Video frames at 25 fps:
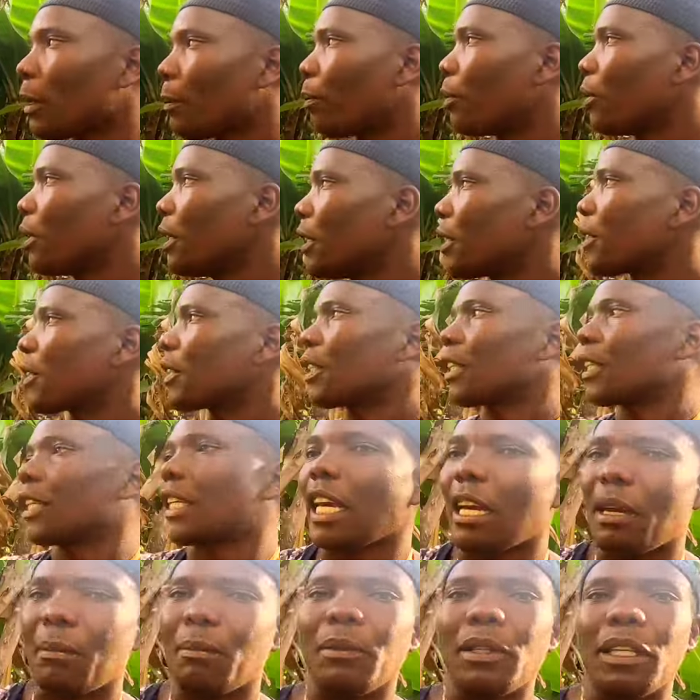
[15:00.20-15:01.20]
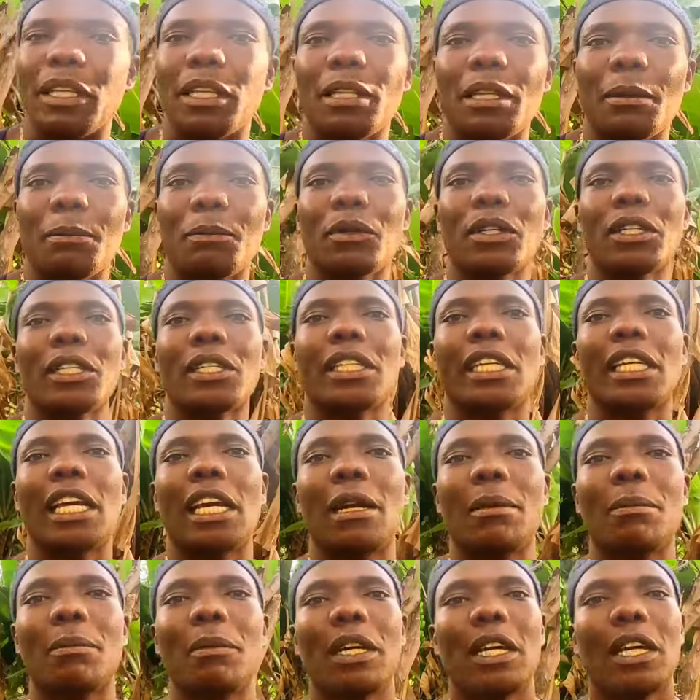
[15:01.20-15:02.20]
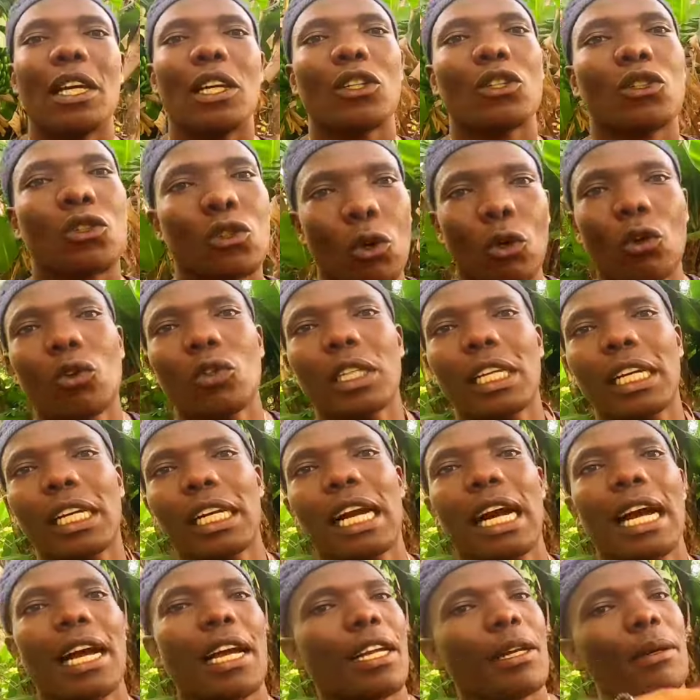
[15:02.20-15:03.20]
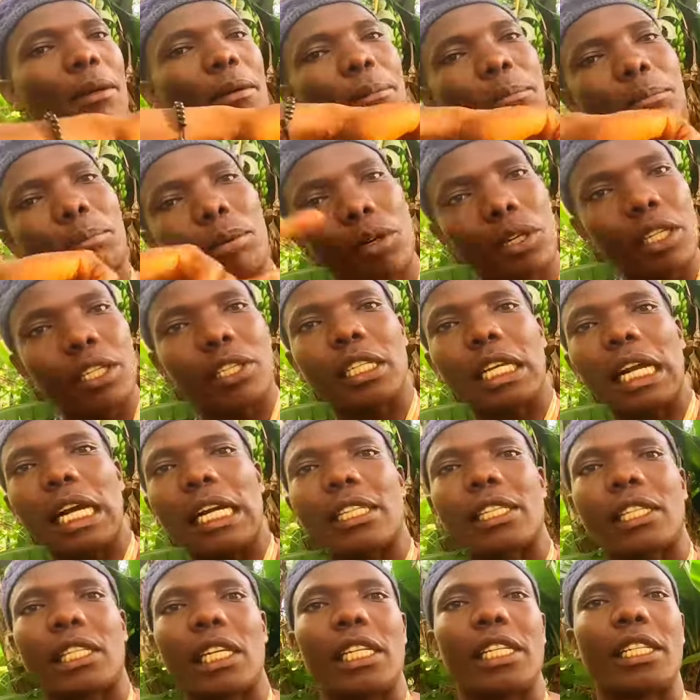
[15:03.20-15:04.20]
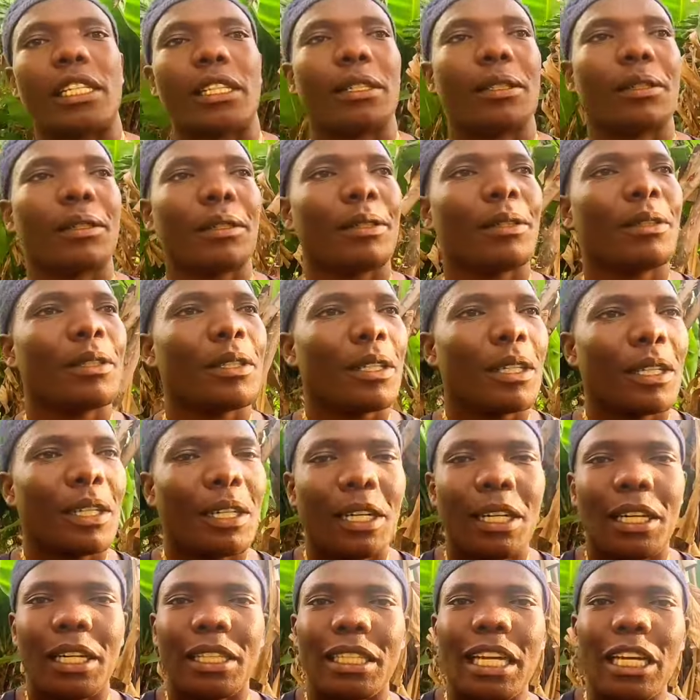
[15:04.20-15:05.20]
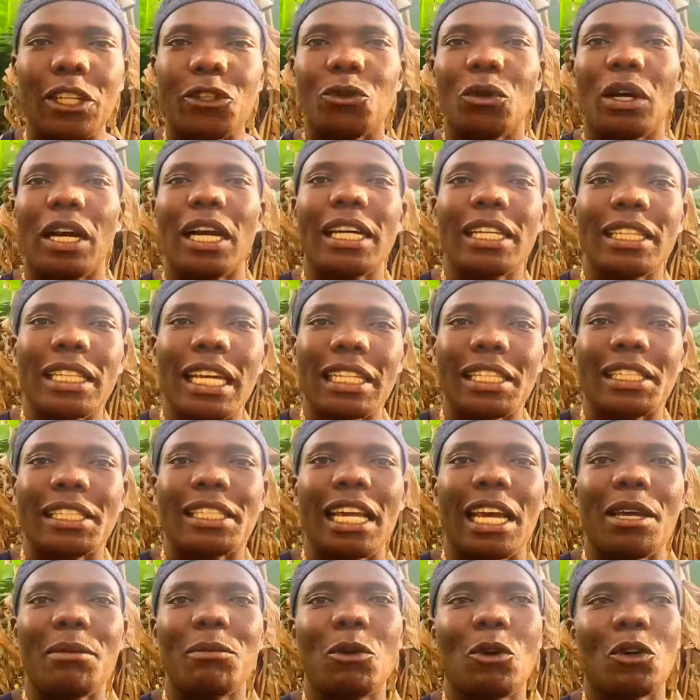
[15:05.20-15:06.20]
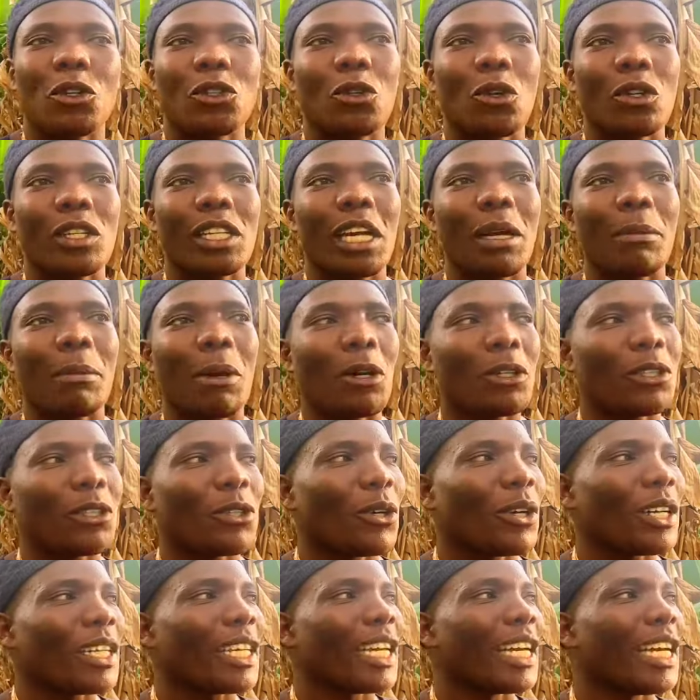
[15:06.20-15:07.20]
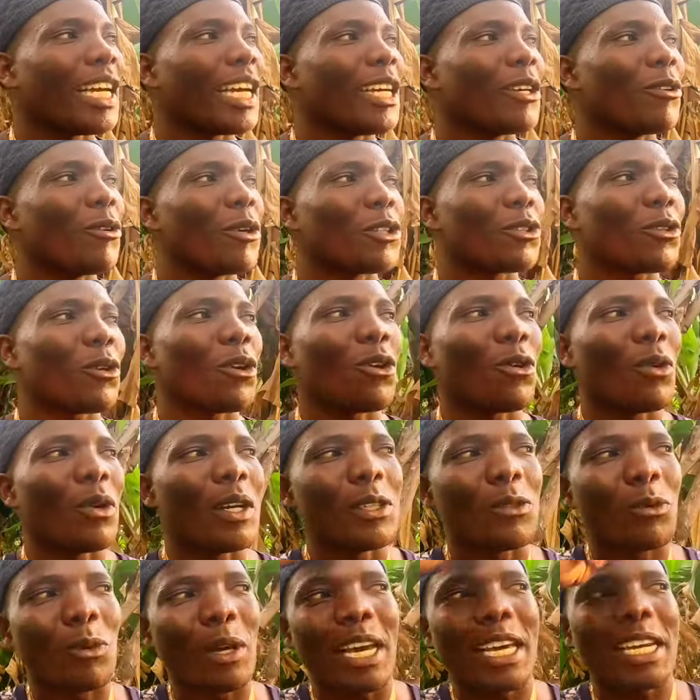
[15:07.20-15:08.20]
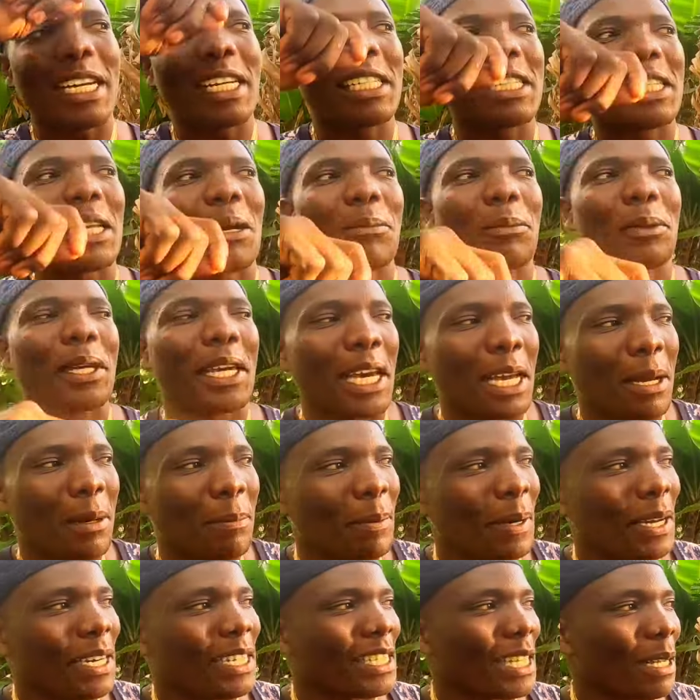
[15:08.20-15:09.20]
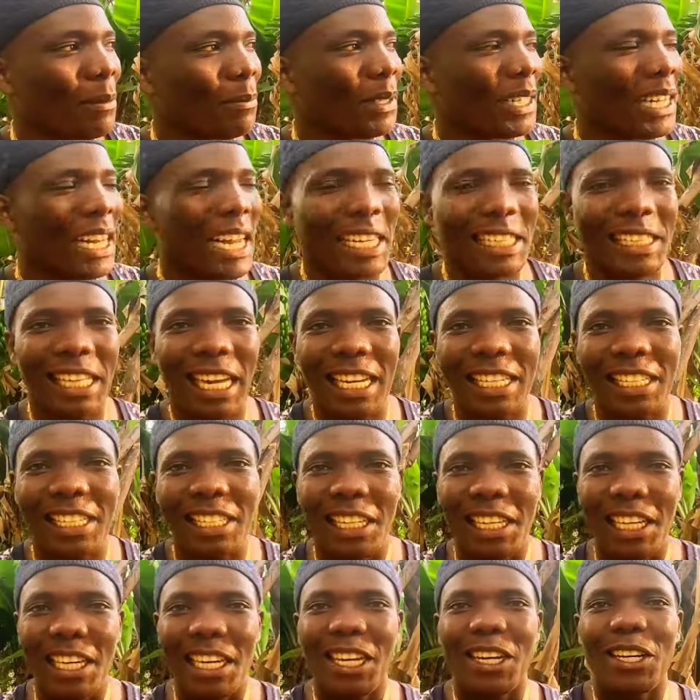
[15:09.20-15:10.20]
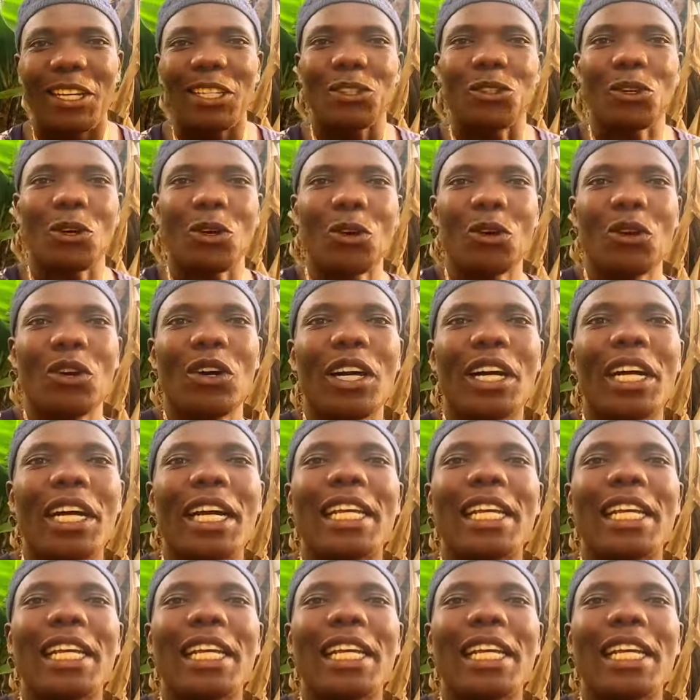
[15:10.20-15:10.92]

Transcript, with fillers: the police. Came the, the police came took the guy police custody that's why that time he was talking about okay he was always wearing some cape and something like that so